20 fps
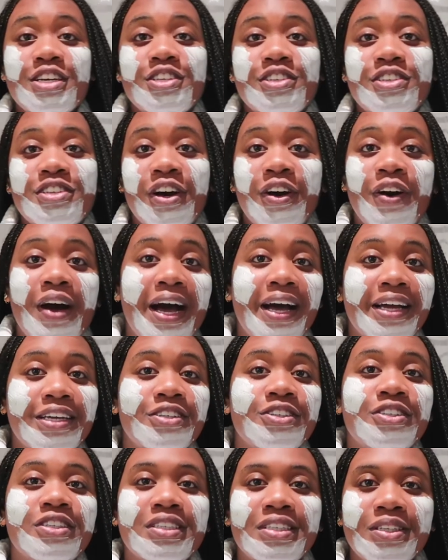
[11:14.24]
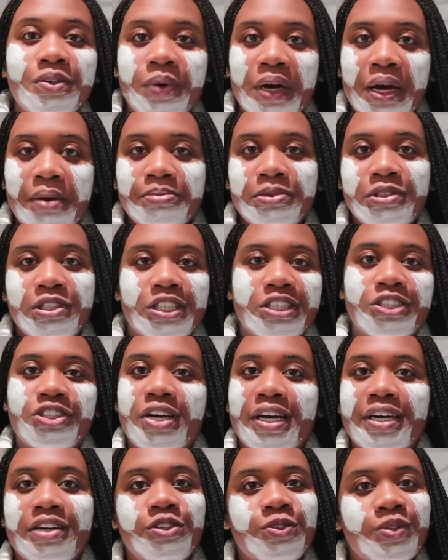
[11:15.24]
So I usually, when I'm just
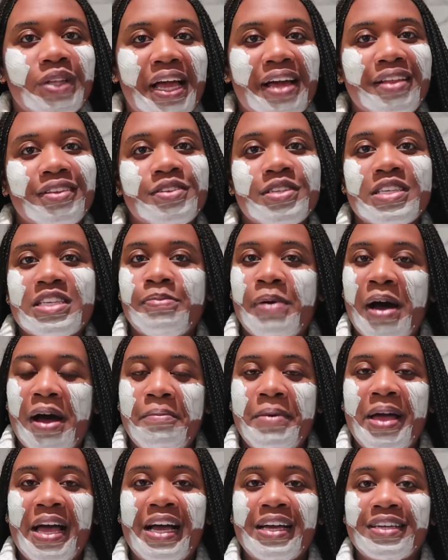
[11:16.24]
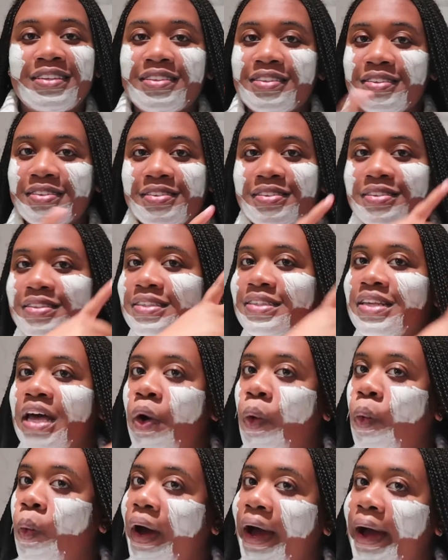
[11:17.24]
trying to do like a little spot mask, this is
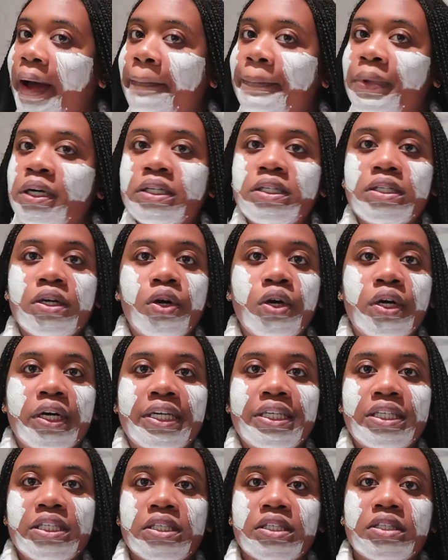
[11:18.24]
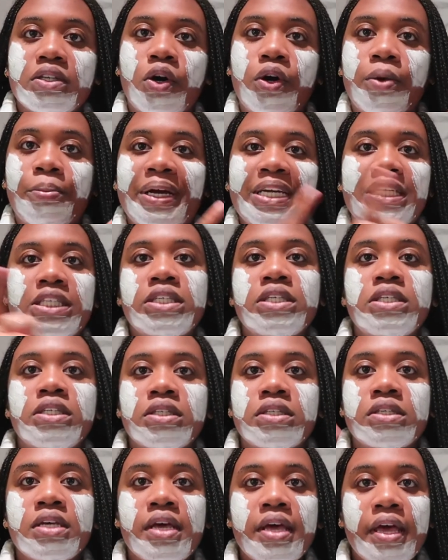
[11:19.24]
what I put on, just on my cheeks
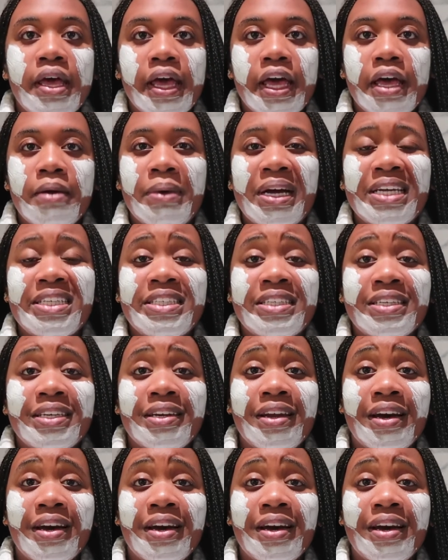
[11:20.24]
and my chin.